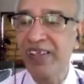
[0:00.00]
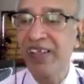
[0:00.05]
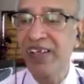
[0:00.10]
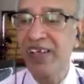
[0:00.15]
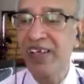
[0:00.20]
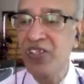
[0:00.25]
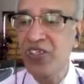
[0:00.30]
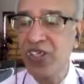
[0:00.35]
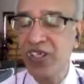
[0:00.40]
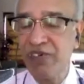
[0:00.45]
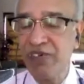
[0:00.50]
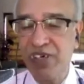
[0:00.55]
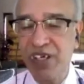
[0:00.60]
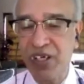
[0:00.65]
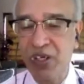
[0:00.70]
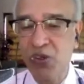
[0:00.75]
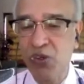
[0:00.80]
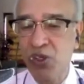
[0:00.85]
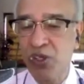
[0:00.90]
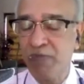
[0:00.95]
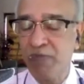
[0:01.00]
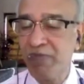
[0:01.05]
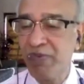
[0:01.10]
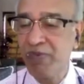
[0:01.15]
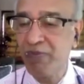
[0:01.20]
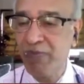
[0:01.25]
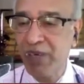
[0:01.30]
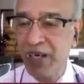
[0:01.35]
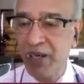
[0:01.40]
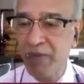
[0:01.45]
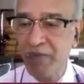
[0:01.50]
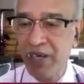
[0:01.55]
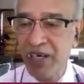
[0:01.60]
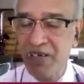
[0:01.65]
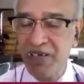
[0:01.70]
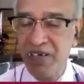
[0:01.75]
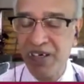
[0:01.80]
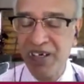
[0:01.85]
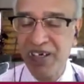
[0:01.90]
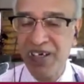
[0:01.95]
They achieved a good blood
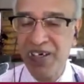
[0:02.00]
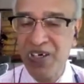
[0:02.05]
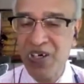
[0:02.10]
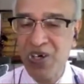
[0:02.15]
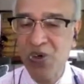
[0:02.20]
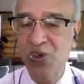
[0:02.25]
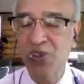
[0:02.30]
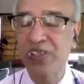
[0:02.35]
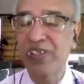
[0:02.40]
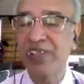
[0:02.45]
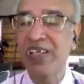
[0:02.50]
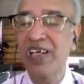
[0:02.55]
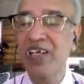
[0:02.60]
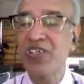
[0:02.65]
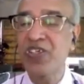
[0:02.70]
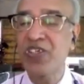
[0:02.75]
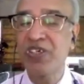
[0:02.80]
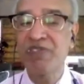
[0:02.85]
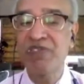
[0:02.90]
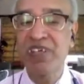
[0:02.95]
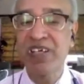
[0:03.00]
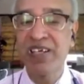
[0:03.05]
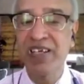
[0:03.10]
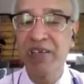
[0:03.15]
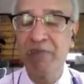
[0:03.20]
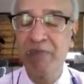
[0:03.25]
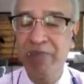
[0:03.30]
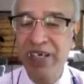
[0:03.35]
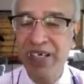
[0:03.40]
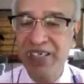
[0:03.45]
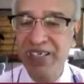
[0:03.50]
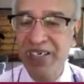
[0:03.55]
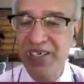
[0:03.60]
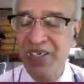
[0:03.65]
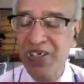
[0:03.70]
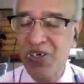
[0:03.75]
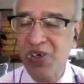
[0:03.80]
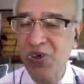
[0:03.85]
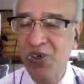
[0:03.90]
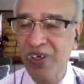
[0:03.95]
pressure control. They achieved a lipid
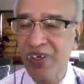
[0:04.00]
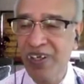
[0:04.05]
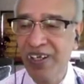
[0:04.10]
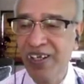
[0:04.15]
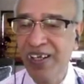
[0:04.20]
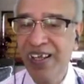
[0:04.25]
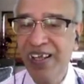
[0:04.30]
control.